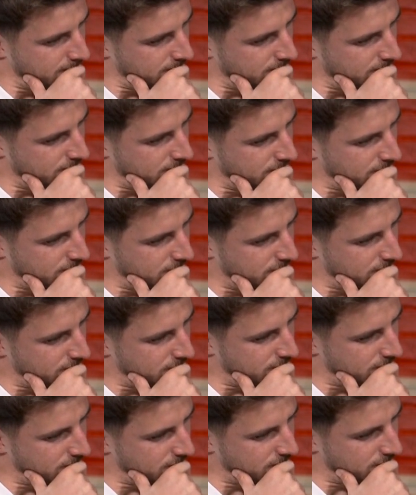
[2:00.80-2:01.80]

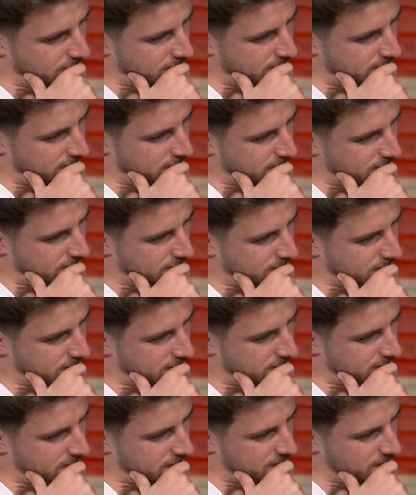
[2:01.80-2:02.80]

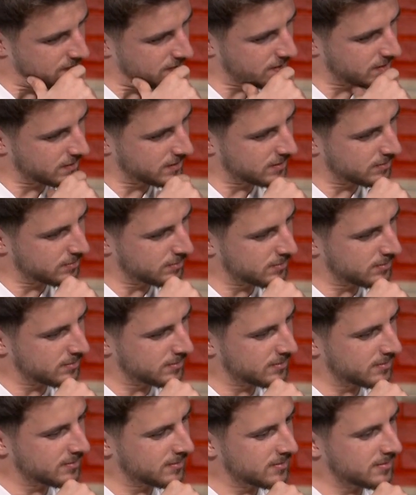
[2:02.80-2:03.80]

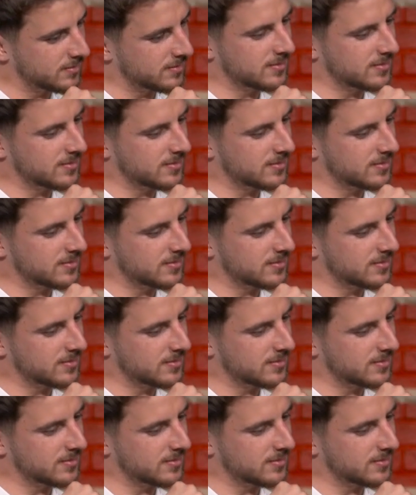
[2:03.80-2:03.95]
[no speech]